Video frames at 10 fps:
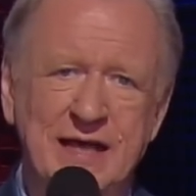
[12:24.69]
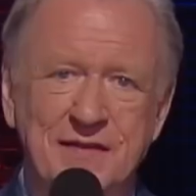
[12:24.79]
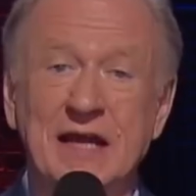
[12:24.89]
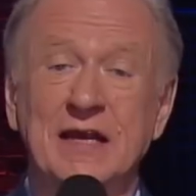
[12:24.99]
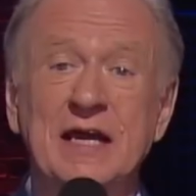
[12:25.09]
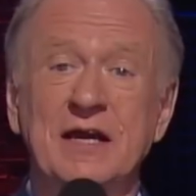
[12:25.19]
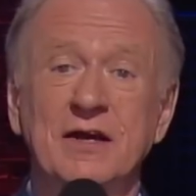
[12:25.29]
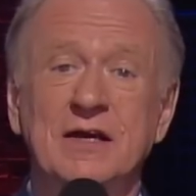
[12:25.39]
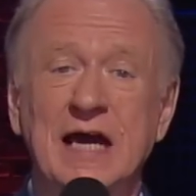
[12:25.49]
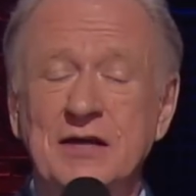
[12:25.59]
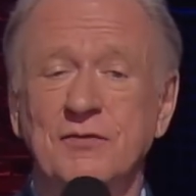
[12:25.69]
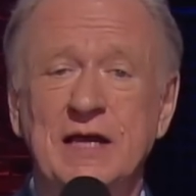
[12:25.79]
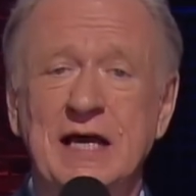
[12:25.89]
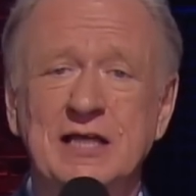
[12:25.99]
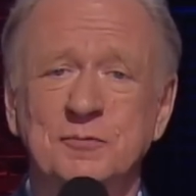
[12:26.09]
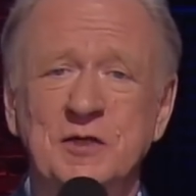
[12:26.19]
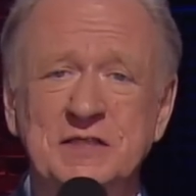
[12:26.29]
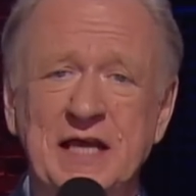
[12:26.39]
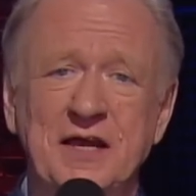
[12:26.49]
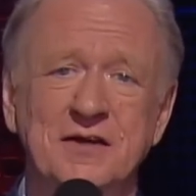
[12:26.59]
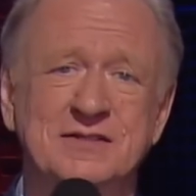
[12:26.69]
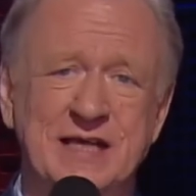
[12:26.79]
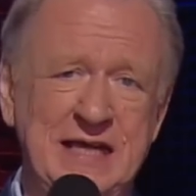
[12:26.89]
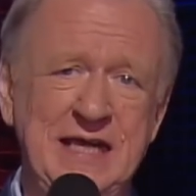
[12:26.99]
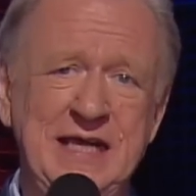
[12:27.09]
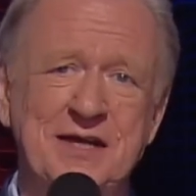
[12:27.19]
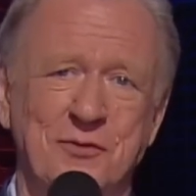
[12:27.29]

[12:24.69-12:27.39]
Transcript: Then later, country gospel singer T.